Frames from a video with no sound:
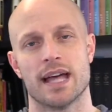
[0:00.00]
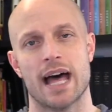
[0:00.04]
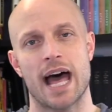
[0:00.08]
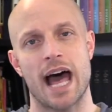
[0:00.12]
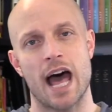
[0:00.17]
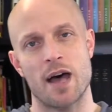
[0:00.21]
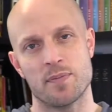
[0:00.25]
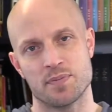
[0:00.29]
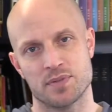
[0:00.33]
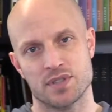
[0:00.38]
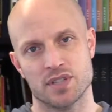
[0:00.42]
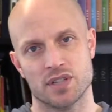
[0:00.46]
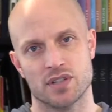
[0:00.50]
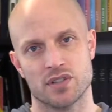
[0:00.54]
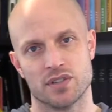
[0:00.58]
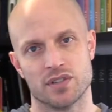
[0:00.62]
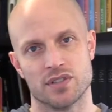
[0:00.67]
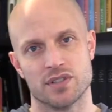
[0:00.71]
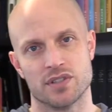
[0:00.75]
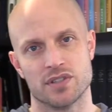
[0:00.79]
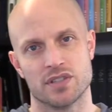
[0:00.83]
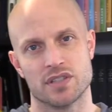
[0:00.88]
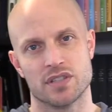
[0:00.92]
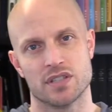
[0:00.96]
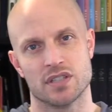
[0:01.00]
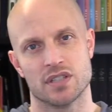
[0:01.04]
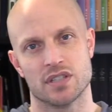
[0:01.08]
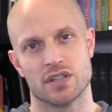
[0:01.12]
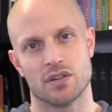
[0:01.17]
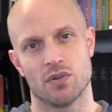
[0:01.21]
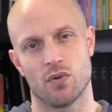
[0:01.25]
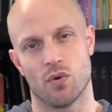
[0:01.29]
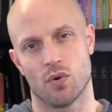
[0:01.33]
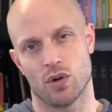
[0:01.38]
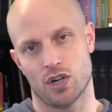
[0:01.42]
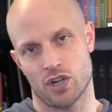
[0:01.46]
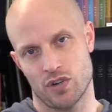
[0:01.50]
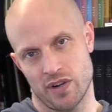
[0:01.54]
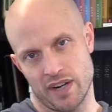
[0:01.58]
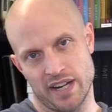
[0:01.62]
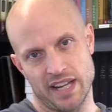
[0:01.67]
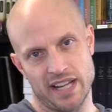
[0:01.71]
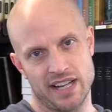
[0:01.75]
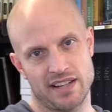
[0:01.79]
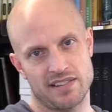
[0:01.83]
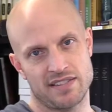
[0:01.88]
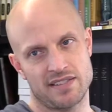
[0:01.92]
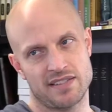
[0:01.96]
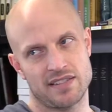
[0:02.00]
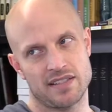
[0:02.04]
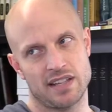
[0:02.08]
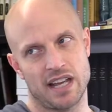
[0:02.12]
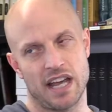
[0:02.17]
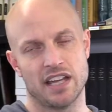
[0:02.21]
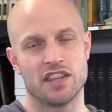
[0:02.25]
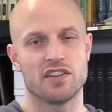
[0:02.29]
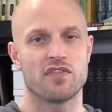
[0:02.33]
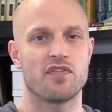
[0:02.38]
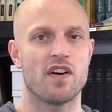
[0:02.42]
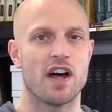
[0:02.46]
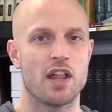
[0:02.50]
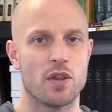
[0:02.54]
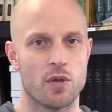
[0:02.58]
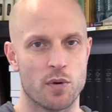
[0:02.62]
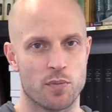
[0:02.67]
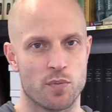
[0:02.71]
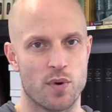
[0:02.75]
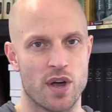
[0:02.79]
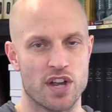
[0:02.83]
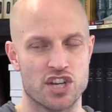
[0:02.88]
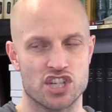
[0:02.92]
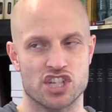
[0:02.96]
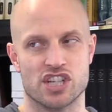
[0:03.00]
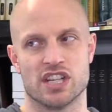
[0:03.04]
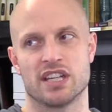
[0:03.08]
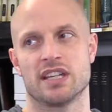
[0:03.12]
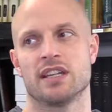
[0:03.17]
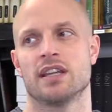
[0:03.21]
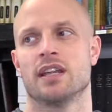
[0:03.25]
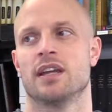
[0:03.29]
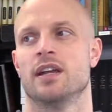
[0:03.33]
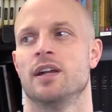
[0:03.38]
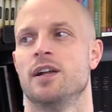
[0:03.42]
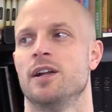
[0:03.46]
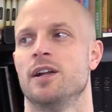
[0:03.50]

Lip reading: obstacles, or critics? And the follow-up question,